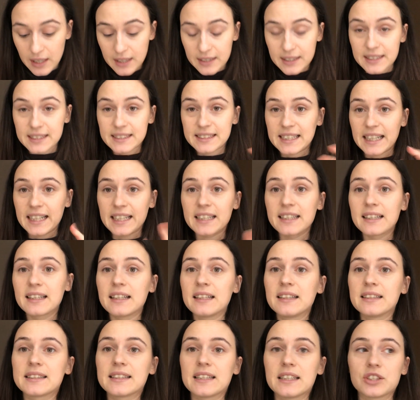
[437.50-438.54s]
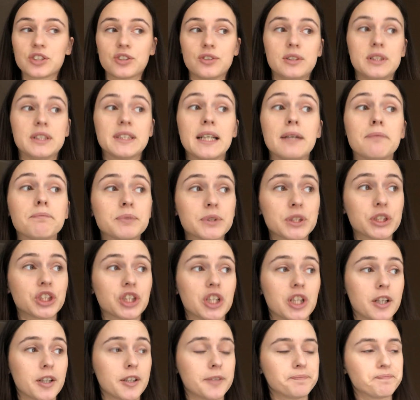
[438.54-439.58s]
The second thing is actually
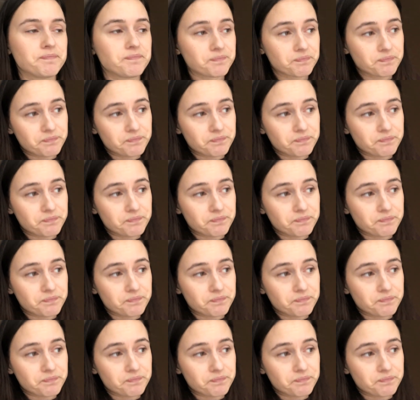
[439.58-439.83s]
temperature.